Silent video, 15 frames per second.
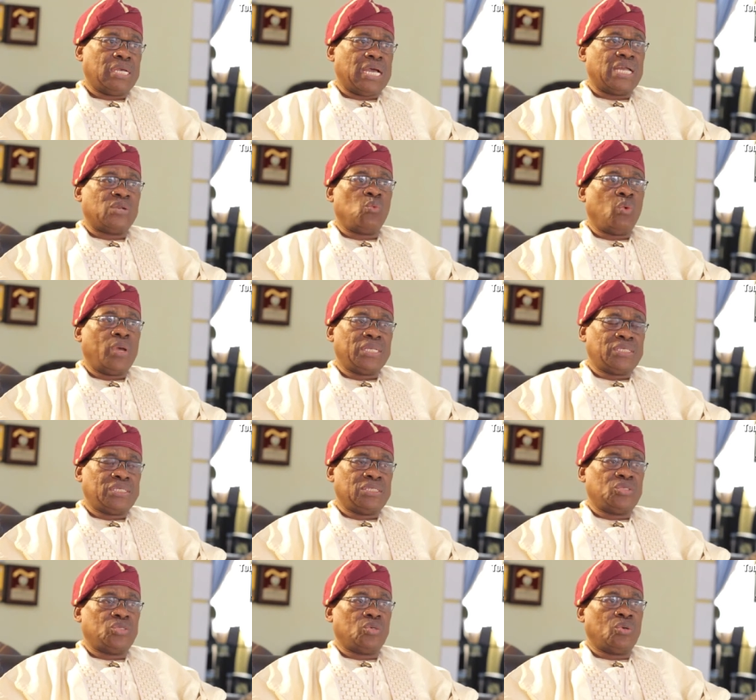and went
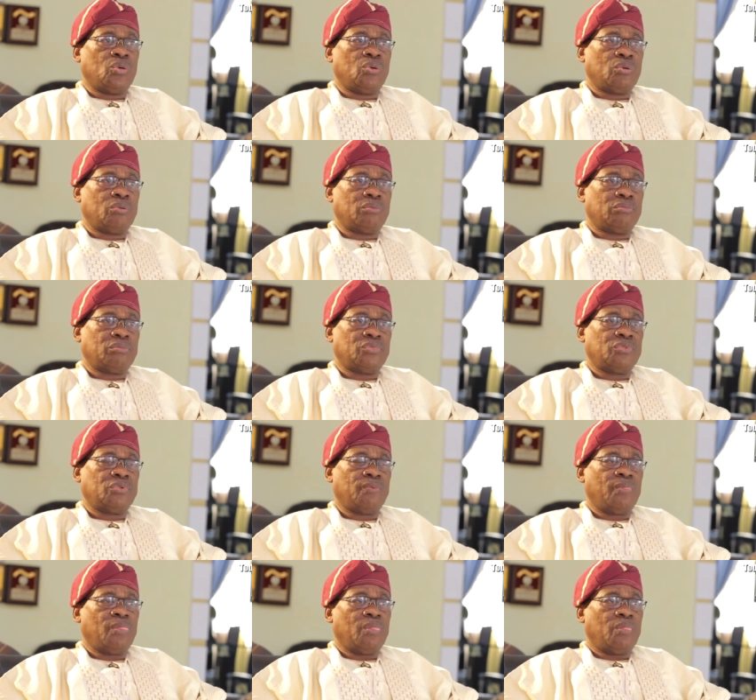into
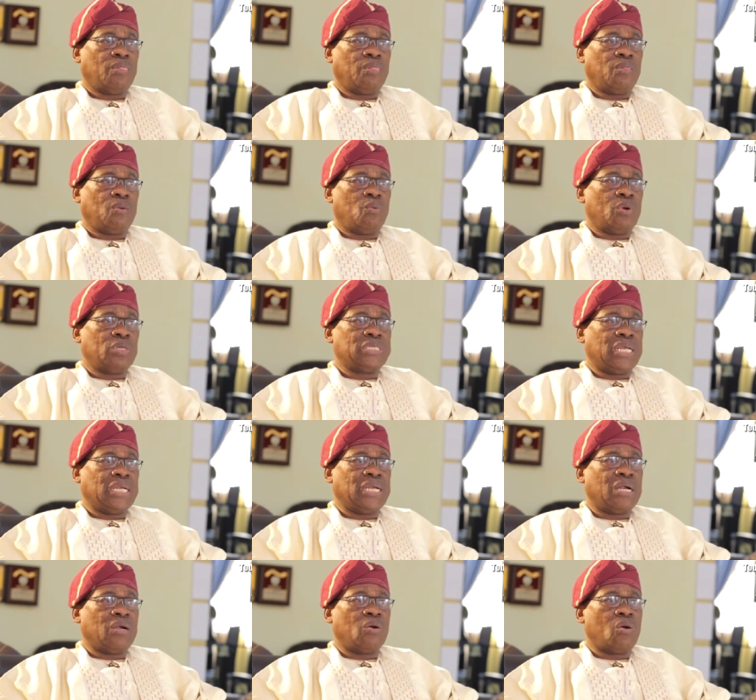what I
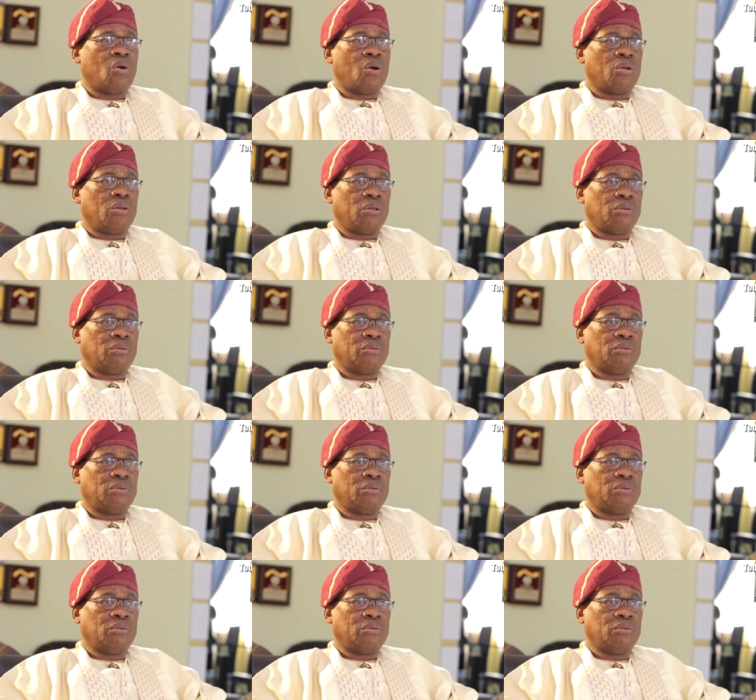can call